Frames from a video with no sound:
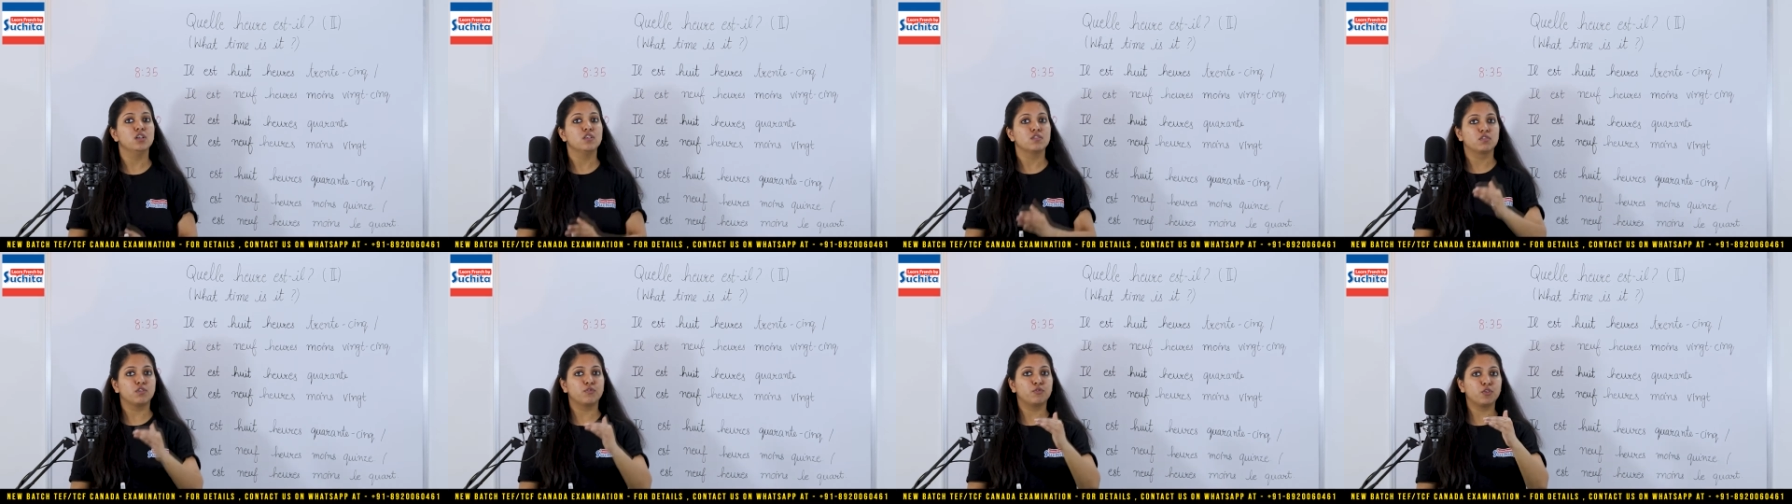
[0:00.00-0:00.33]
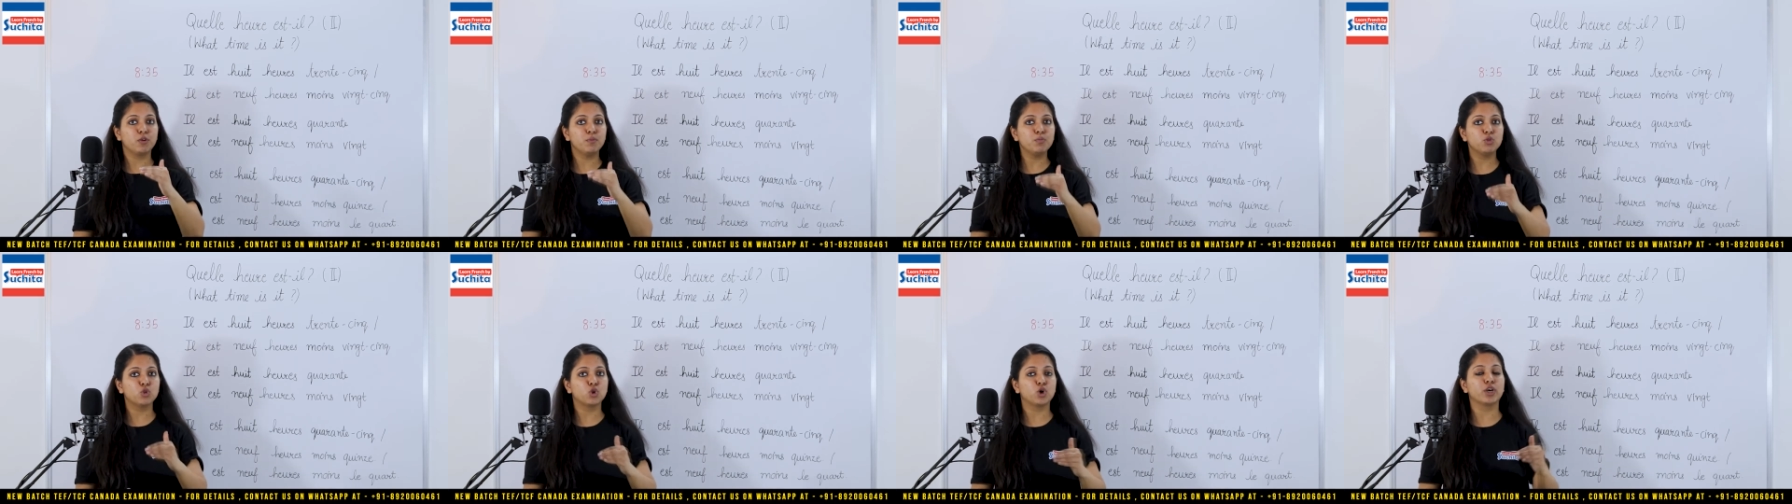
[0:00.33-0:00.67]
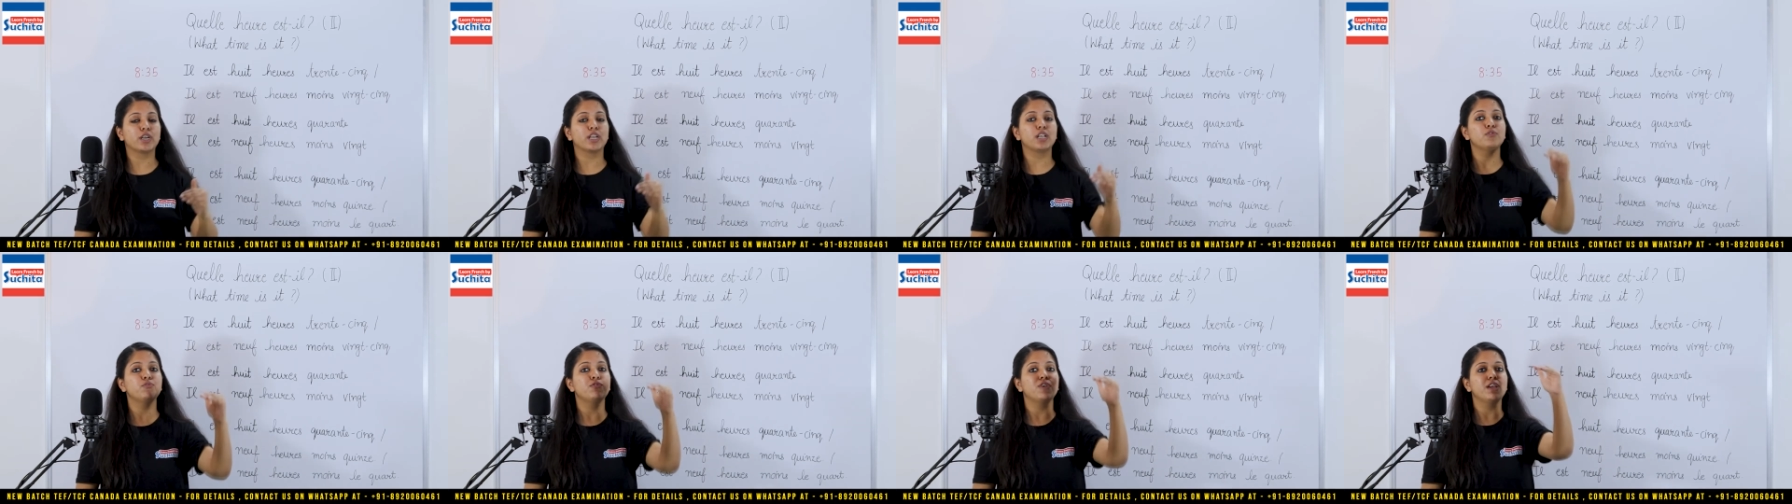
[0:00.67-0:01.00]
So from
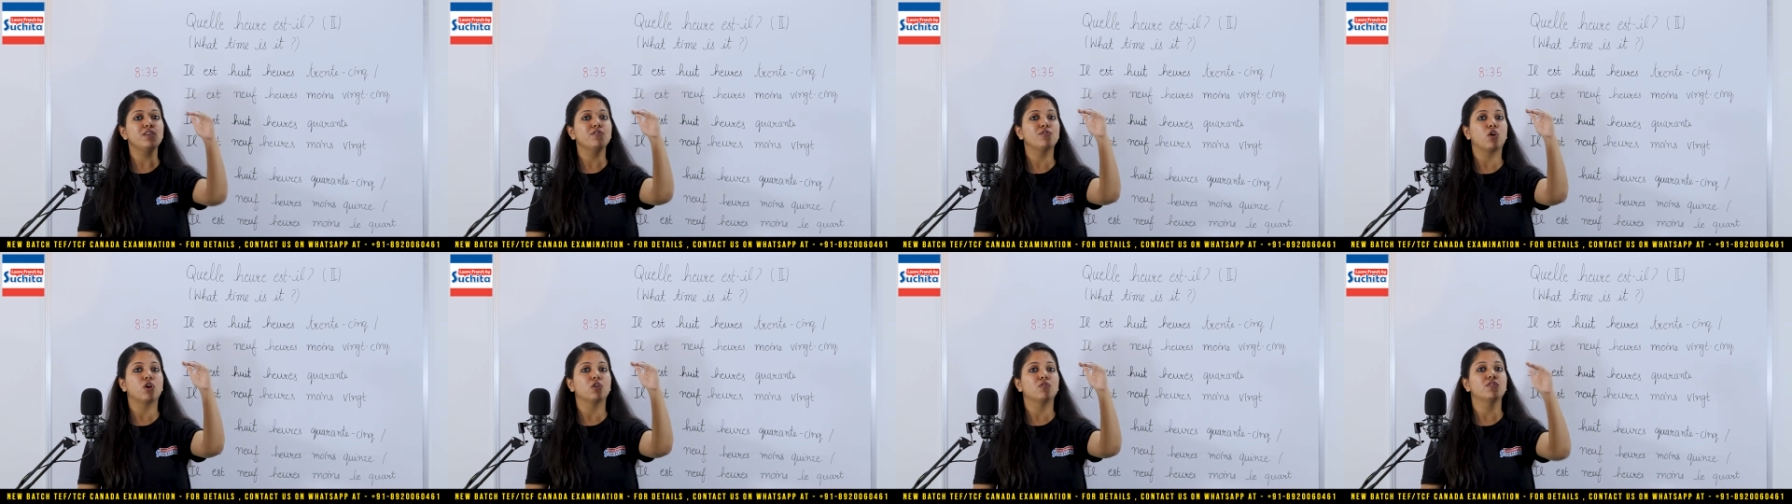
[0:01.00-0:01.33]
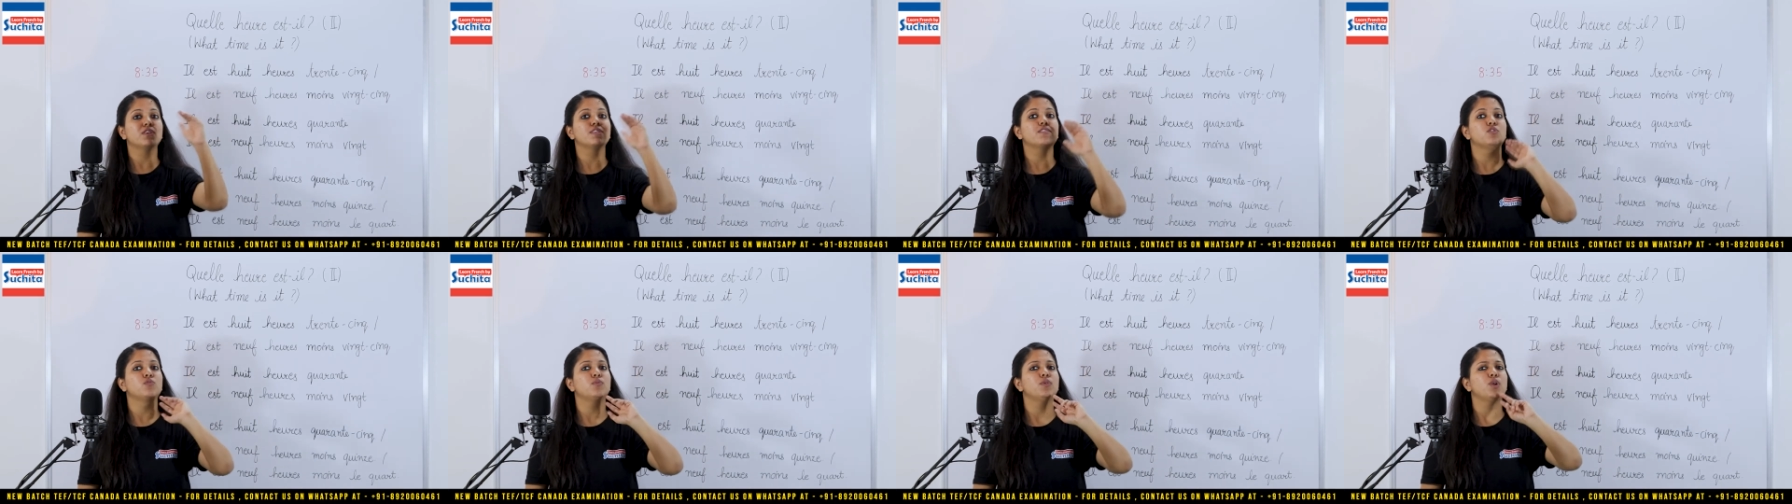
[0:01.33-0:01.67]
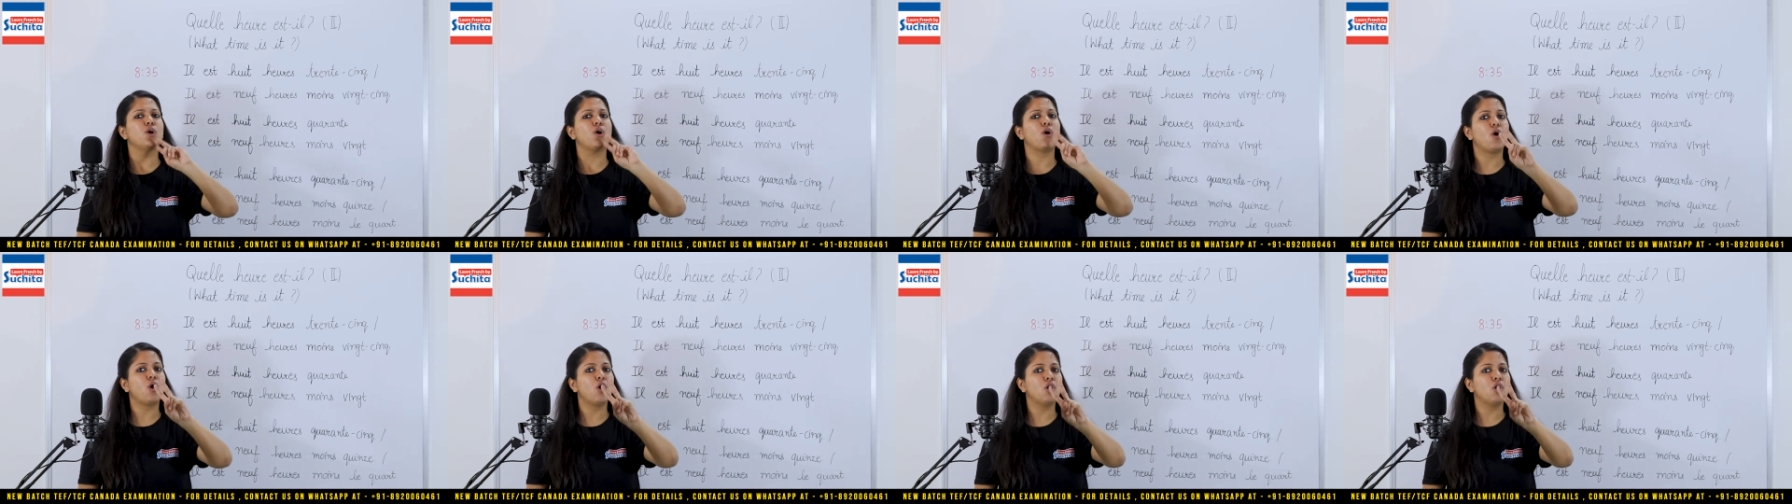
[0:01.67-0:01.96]
35 onwards, you will